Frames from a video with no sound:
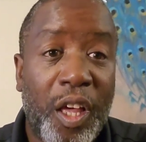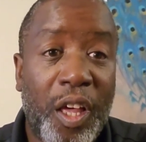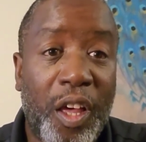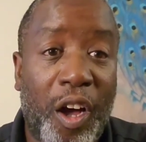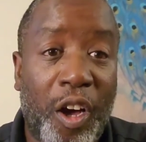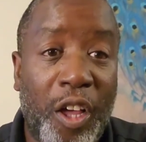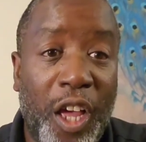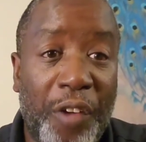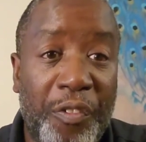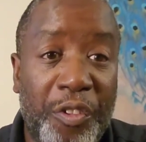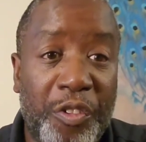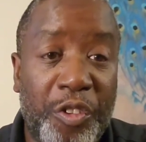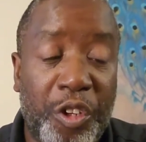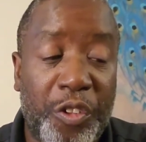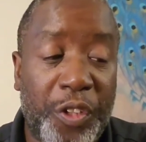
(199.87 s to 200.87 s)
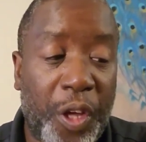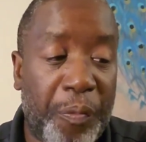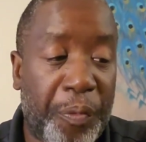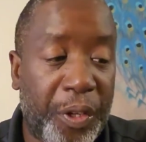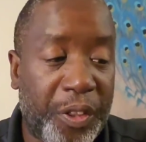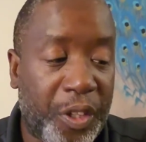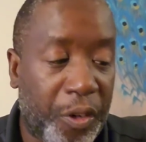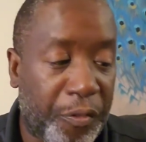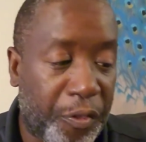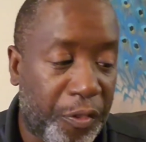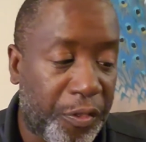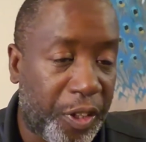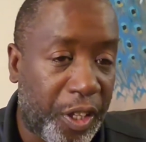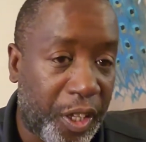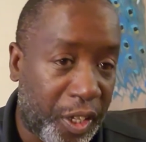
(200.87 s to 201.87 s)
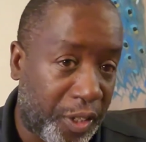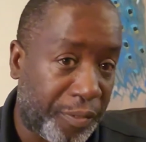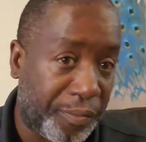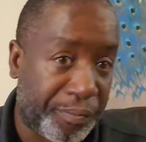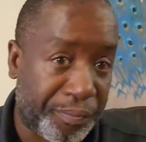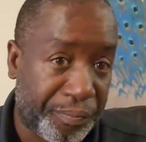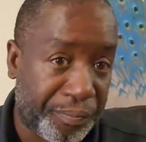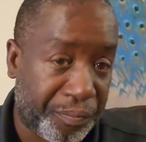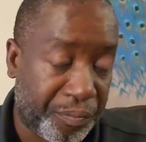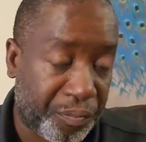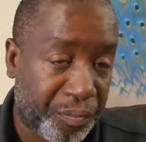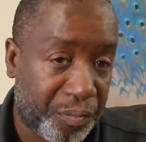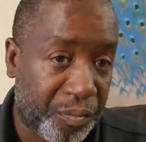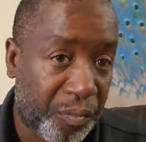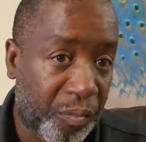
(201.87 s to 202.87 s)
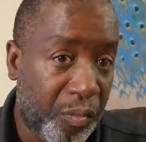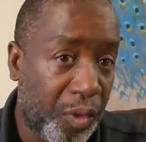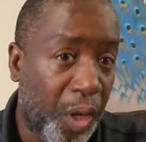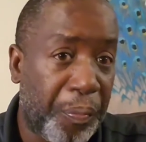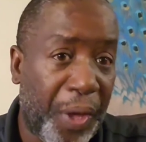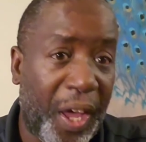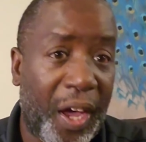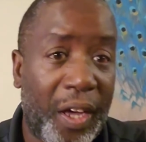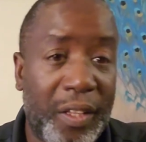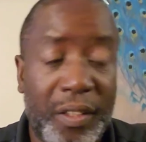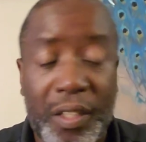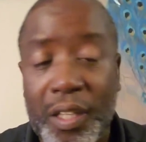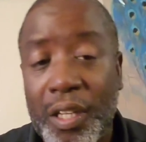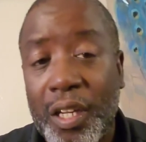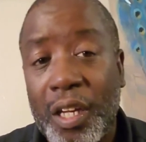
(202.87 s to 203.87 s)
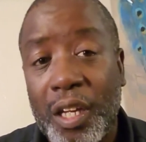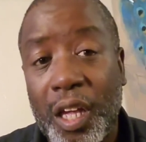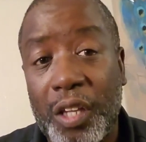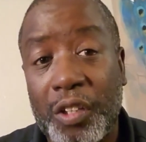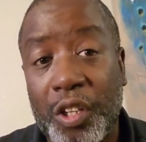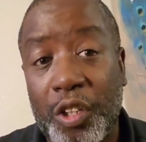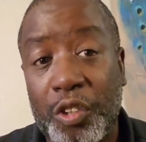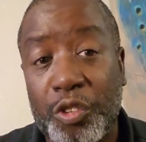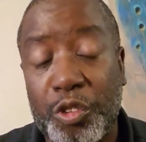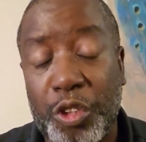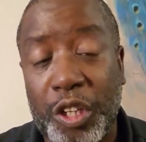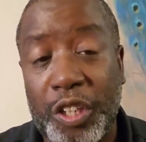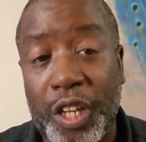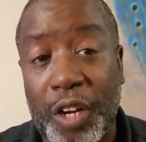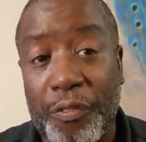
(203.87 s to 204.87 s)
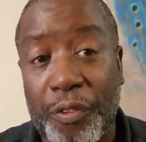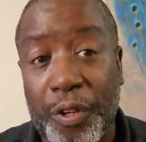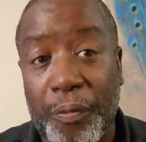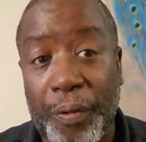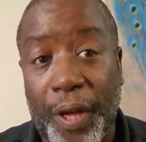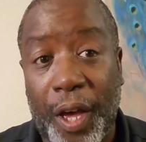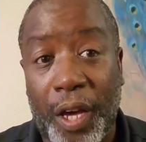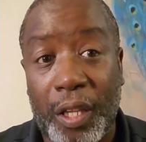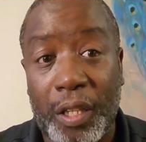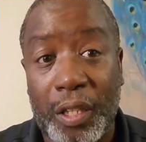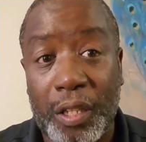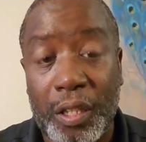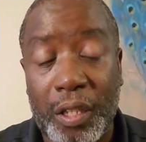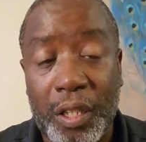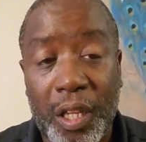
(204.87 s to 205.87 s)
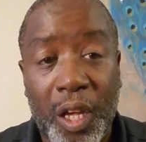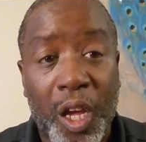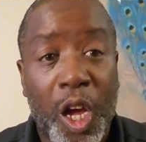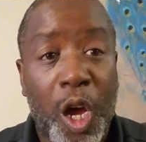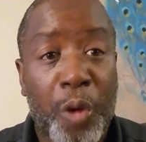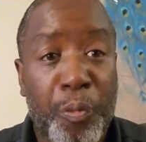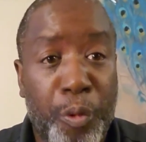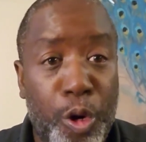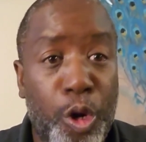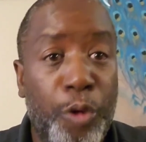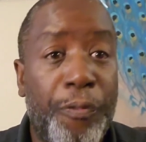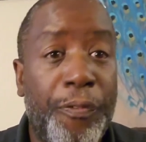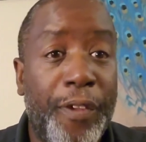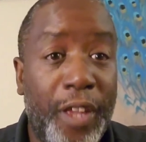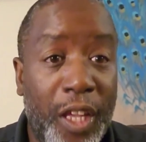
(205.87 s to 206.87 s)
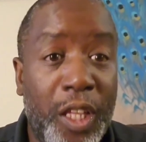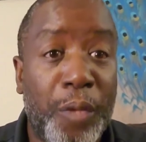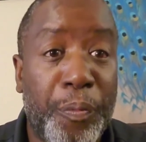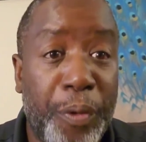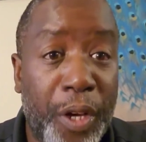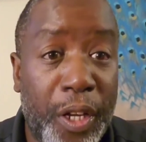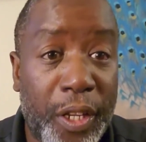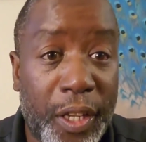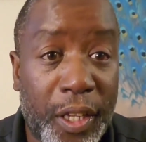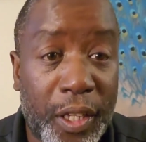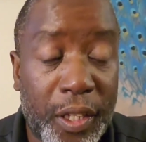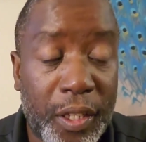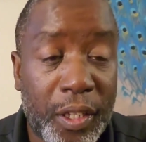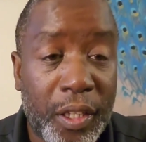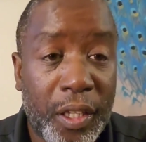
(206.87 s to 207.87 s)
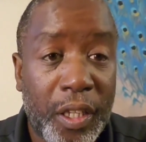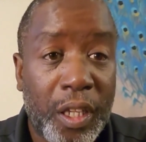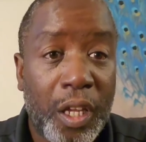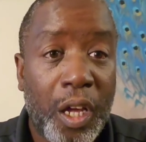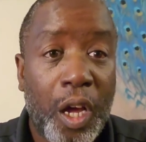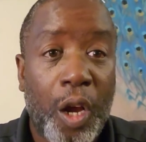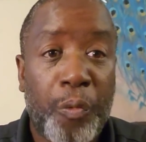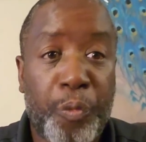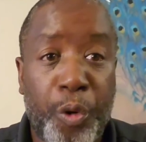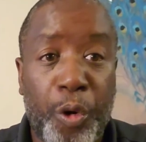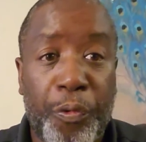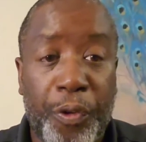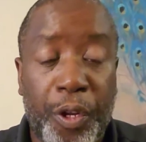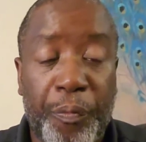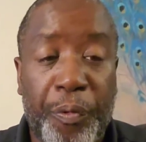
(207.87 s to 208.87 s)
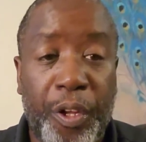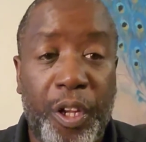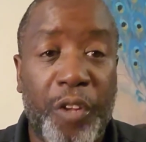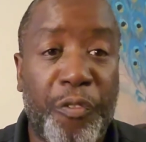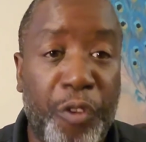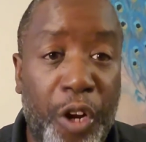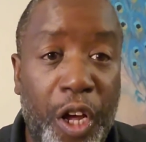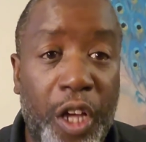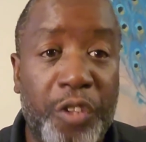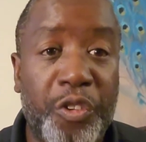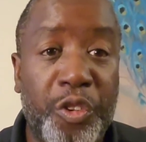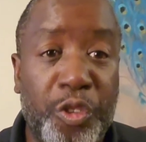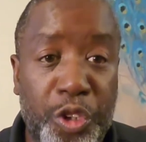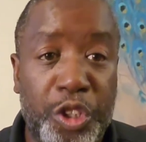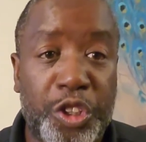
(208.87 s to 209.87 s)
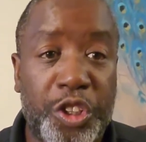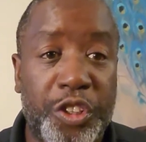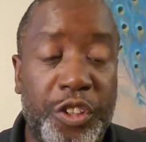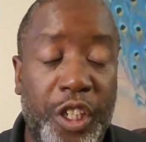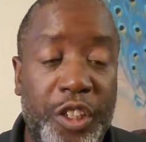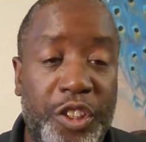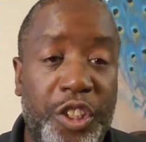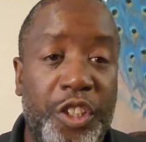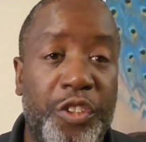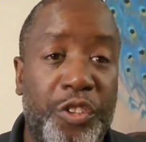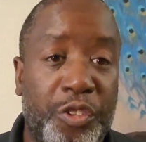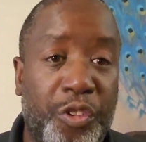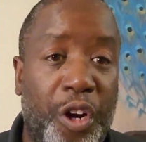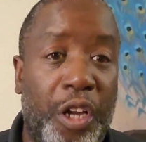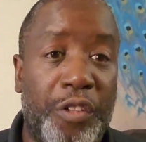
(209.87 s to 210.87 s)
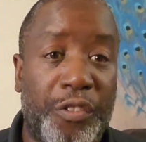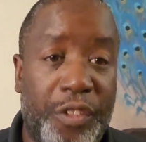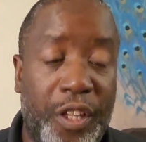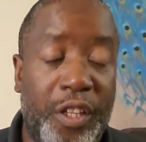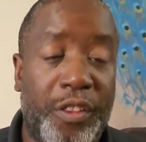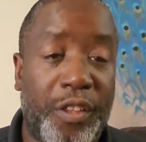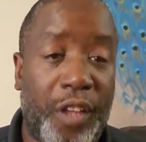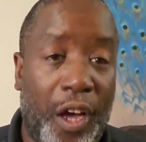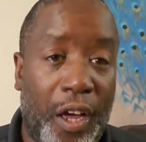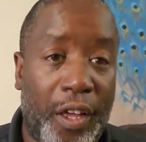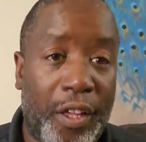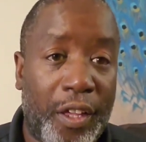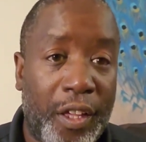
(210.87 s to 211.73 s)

All you have is dirt that I picked up from the uh, pad, because it goes straight down for the pad. Proof in the pudding. Proof in the pudding for us as Christians that Jesus Christ did die.